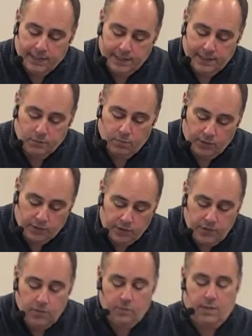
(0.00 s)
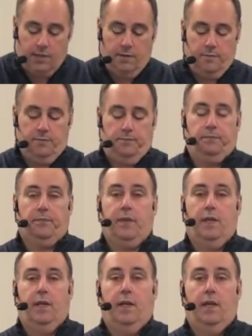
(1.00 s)
says we're to do here.
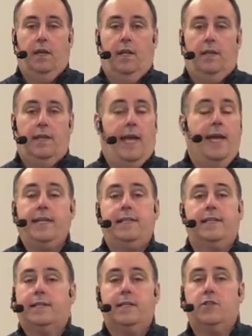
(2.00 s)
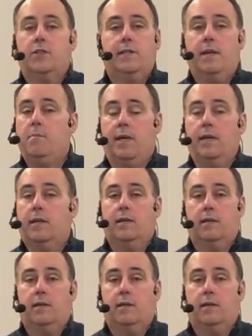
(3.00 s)
That any decision they make,